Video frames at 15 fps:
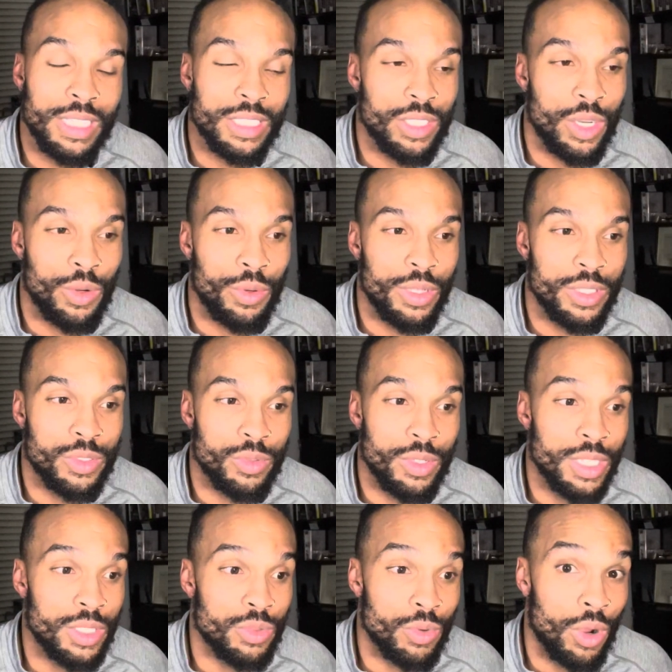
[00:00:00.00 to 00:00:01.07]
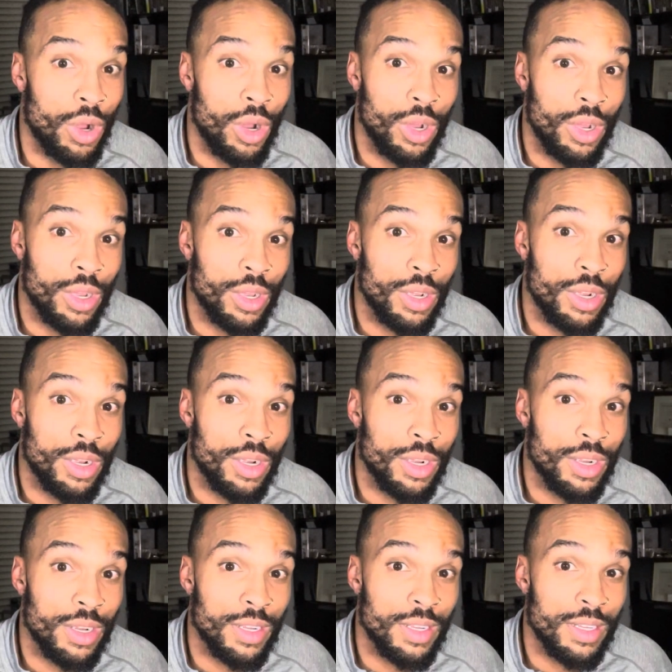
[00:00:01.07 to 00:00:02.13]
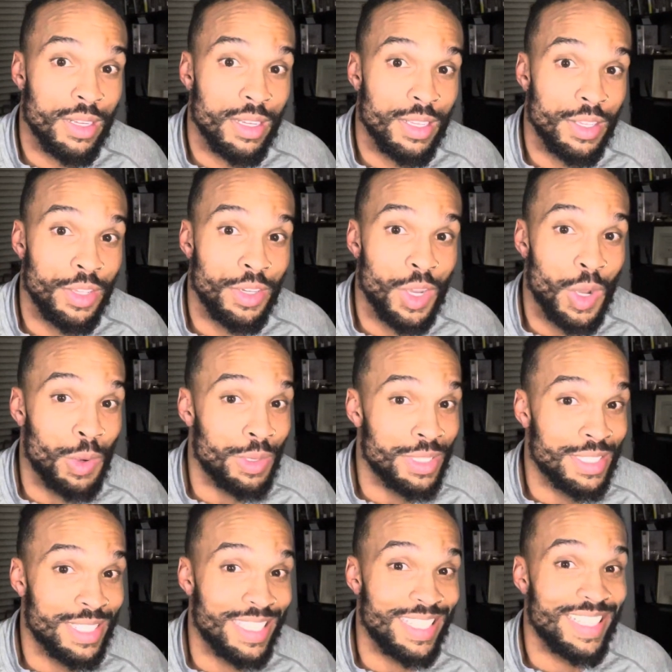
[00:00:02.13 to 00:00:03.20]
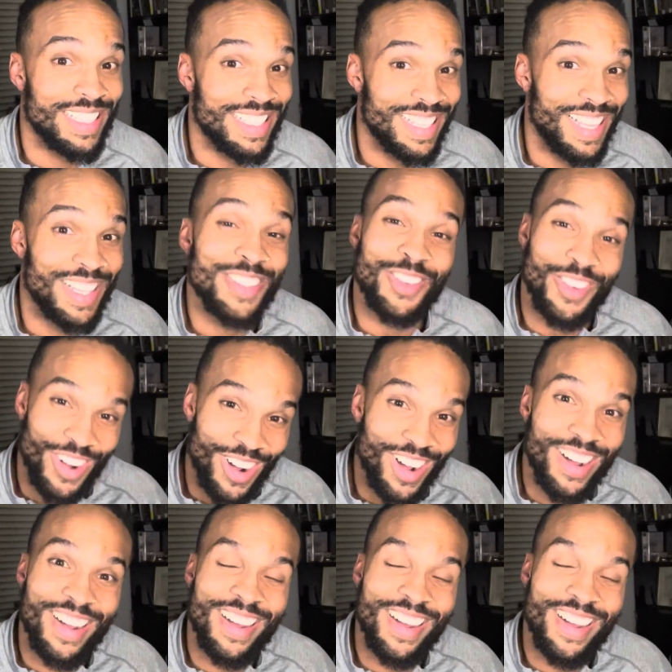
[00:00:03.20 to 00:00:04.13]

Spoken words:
So it's raw. It's raw.